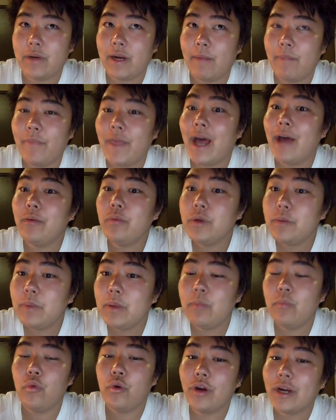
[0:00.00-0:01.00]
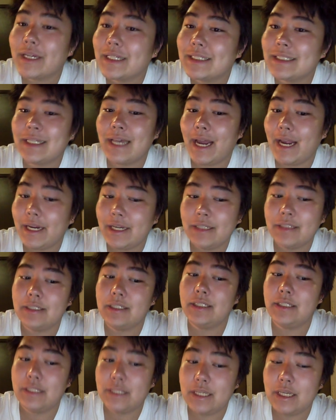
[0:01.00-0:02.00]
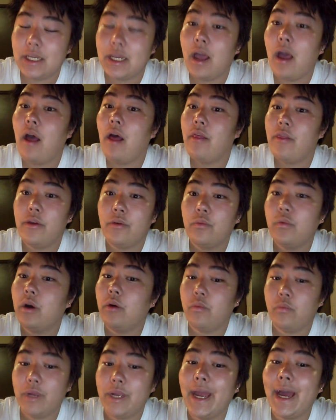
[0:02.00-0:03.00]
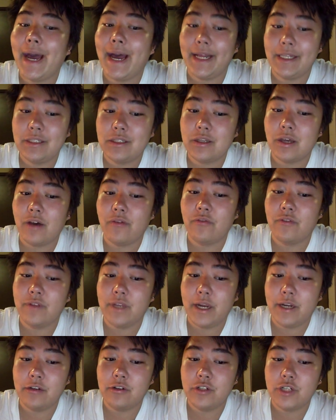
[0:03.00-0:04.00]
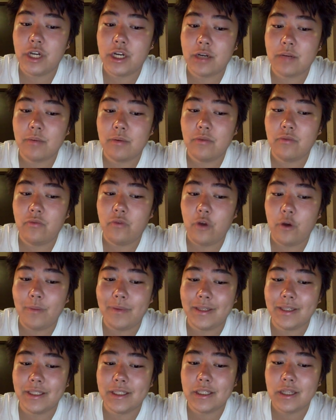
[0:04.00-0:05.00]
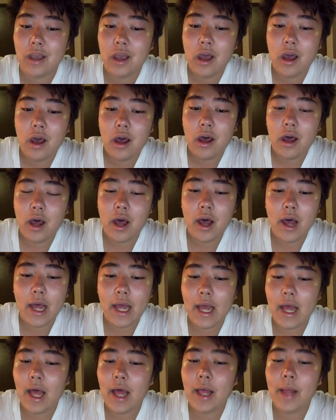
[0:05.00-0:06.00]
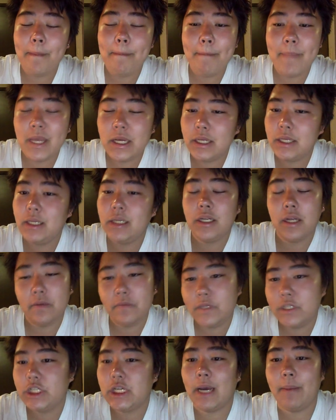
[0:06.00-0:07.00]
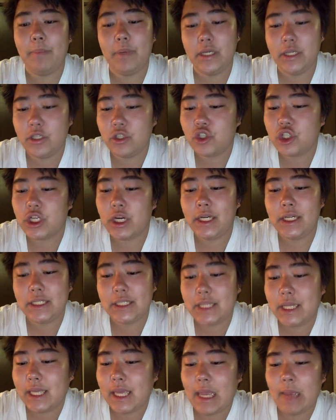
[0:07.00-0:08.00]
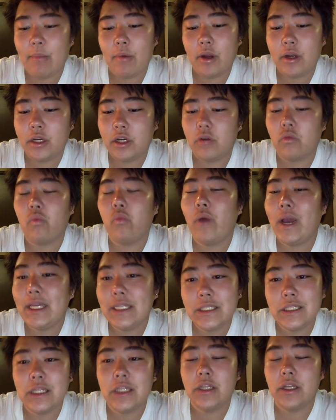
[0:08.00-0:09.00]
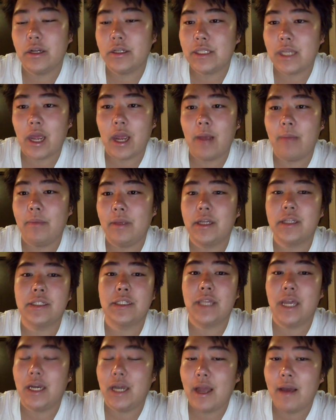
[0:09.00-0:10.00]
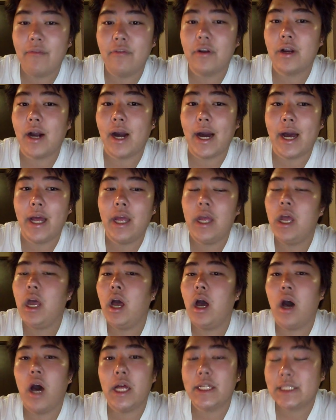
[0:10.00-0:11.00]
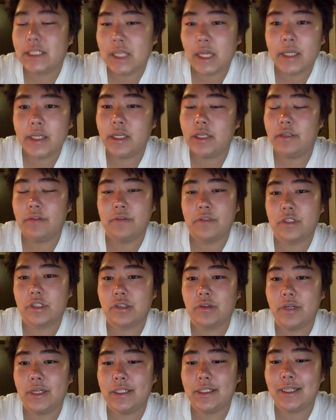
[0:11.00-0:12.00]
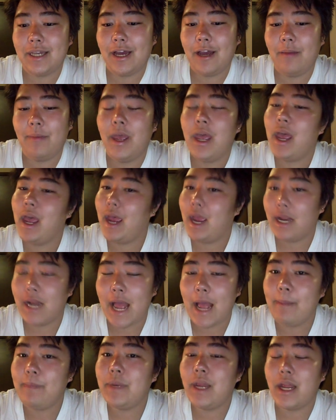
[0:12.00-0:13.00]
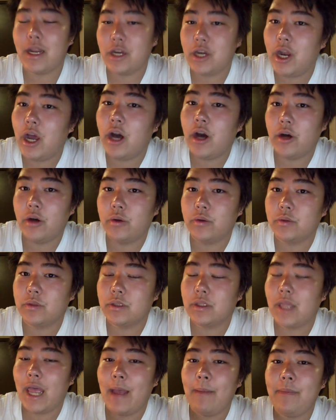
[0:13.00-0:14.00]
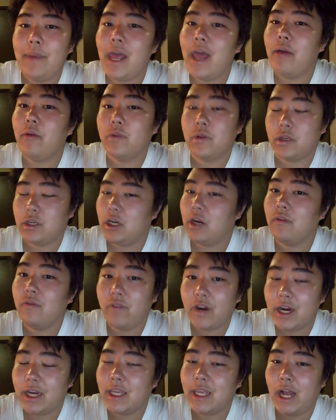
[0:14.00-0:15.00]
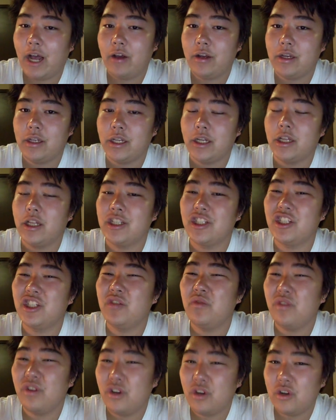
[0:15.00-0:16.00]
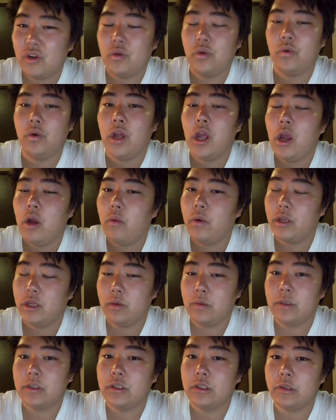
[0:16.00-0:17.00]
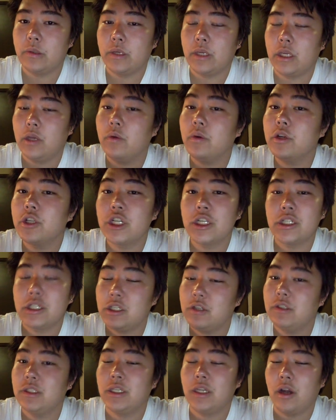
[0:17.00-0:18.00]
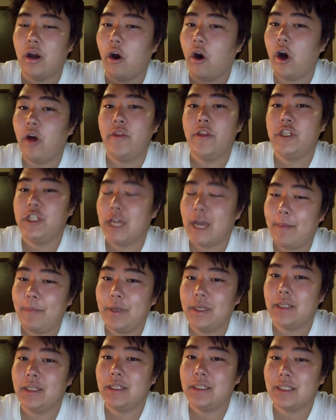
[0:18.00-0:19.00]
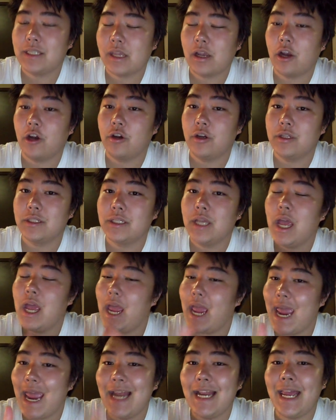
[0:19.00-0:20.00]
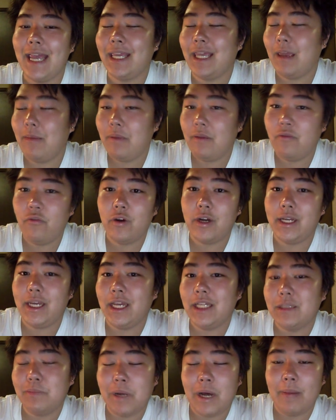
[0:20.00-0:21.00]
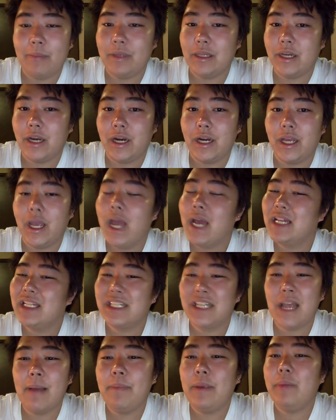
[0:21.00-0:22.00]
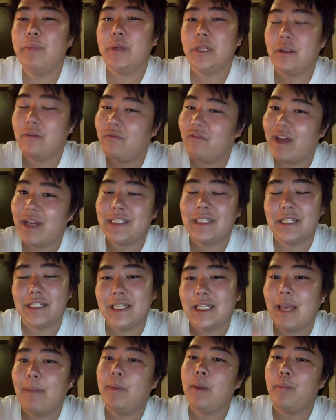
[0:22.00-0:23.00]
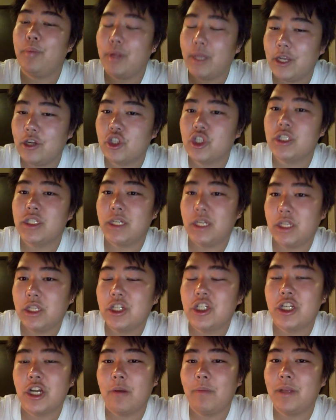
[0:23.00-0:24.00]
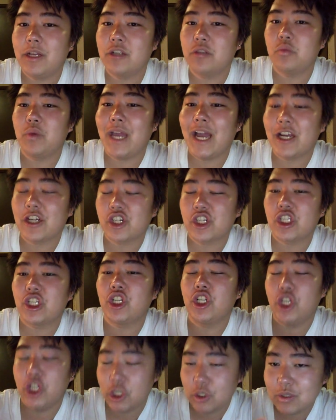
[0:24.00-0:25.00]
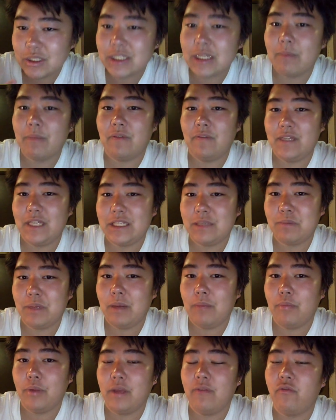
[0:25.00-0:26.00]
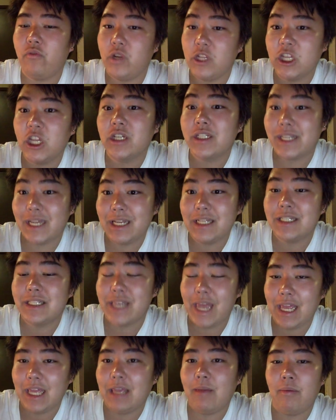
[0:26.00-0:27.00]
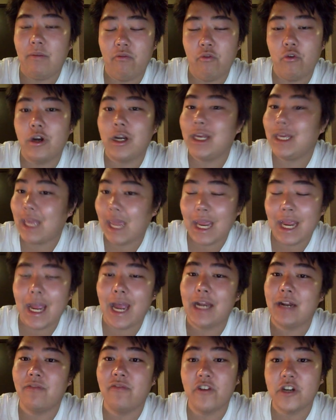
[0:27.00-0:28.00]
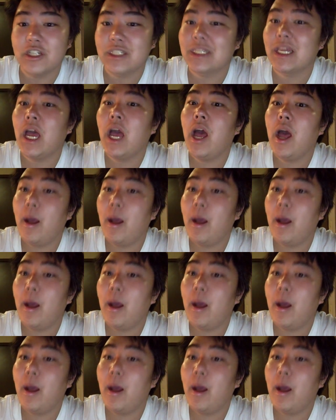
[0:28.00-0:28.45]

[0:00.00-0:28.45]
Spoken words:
rap. That would be more exciting to see than what we saw for the Energetic performance. A million of the Japanese trainees that came on here wasted their time because they never got a second of screen time. And Mnet, you're very calculating because you knew what you were doing. You were just using all the Japanese girls and AKB48's popularity to get people invested, to get people interested in the show, because we actually knew some of these people if we looked into AKB48 at a first